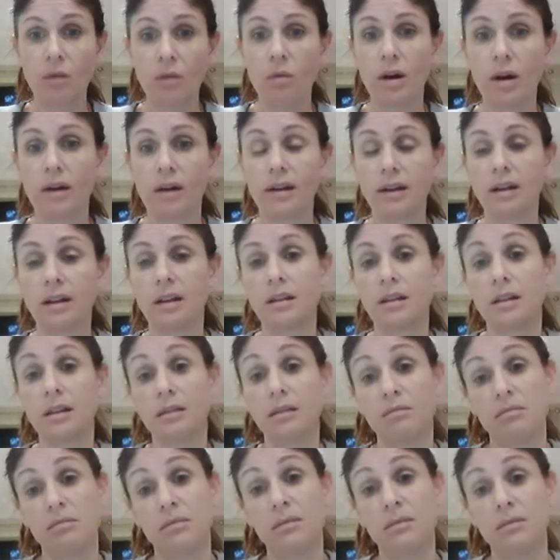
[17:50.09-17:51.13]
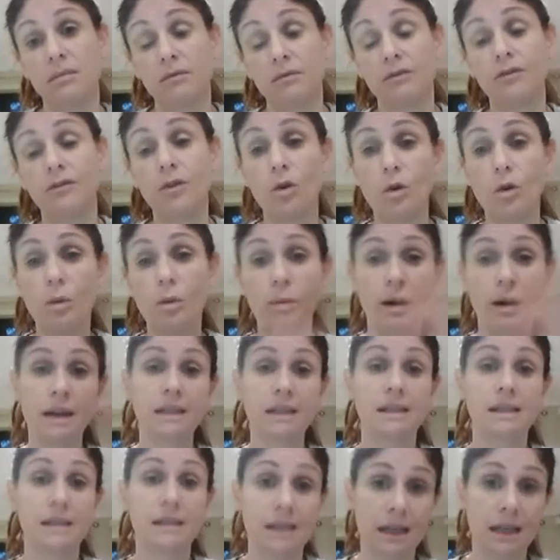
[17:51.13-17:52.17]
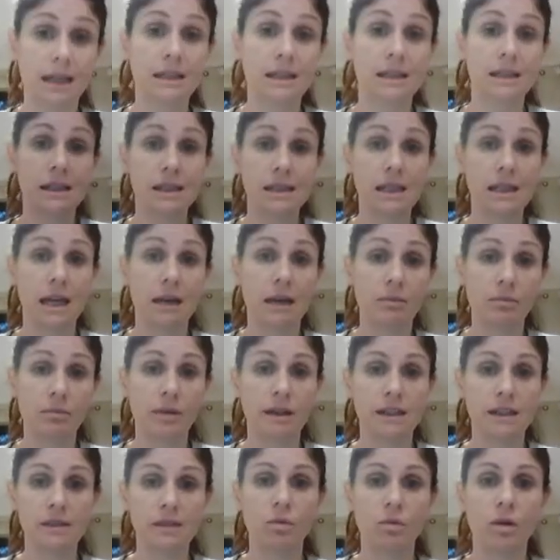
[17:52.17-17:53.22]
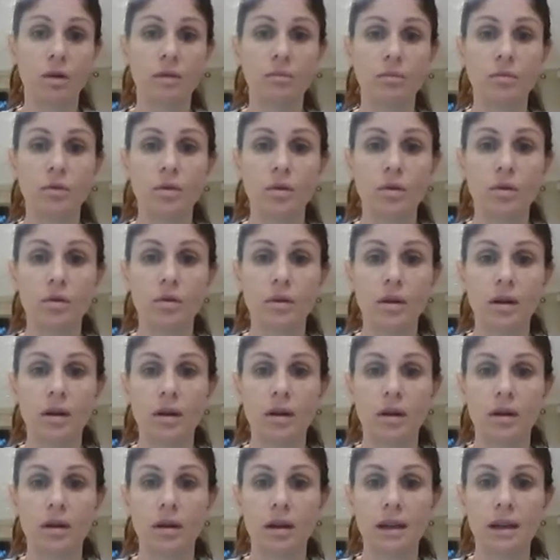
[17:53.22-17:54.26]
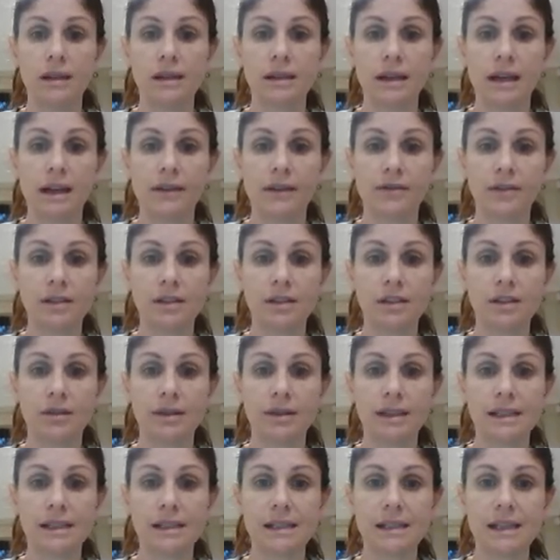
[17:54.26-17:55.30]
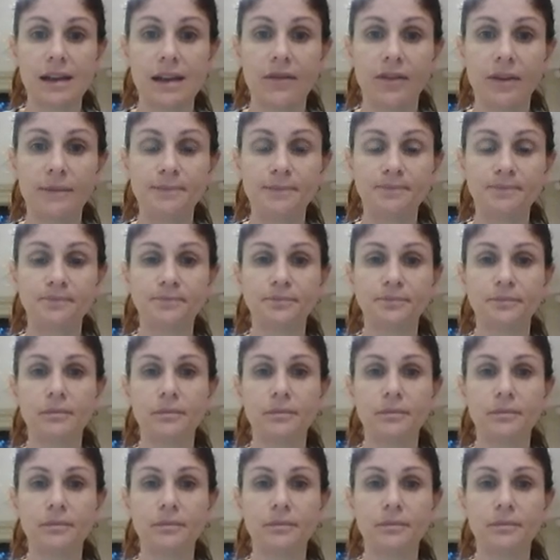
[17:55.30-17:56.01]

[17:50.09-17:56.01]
Well, I know that 4 plus 6 is 10 plus 1 more is 11. So it's 7.